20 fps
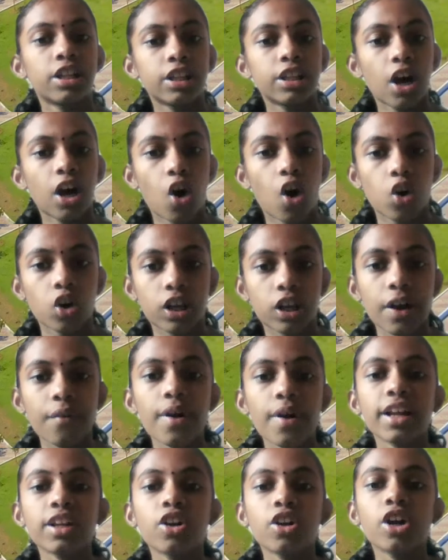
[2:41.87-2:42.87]
The
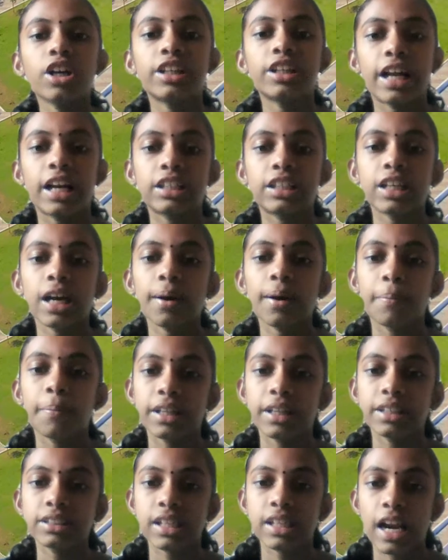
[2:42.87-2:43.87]
Okavango Delta
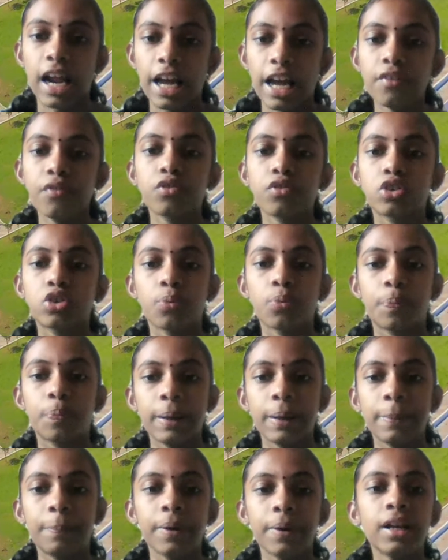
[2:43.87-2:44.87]
brings life to
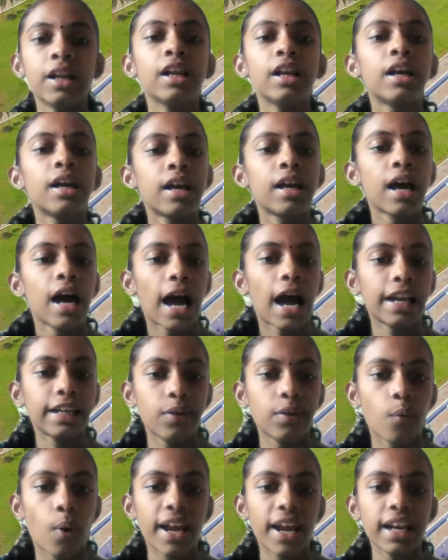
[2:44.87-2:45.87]
people
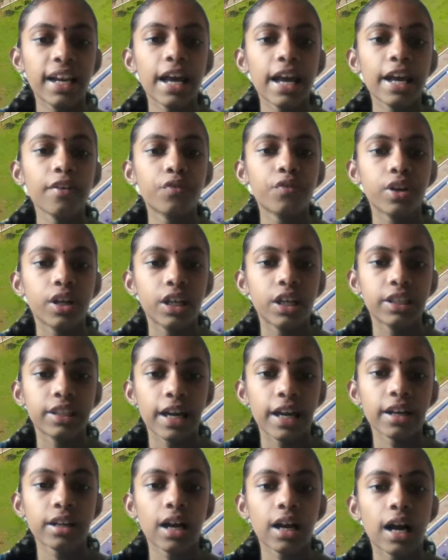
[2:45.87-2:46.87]
and wildlife in
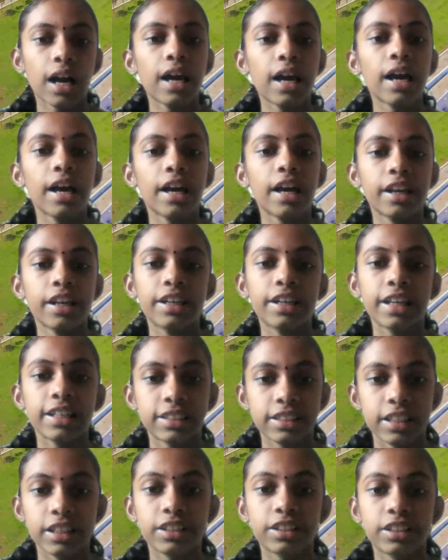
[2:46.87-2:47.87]
the Kalahari
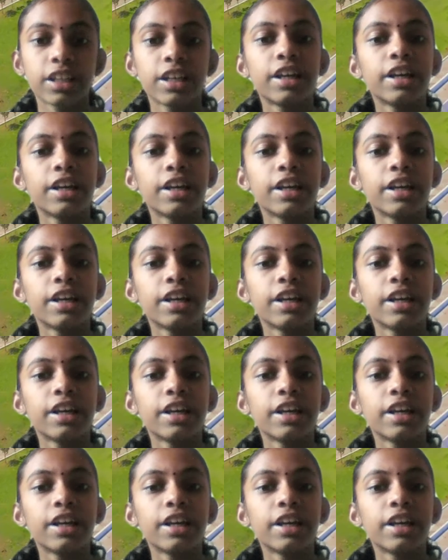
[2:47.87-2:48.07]
Desert.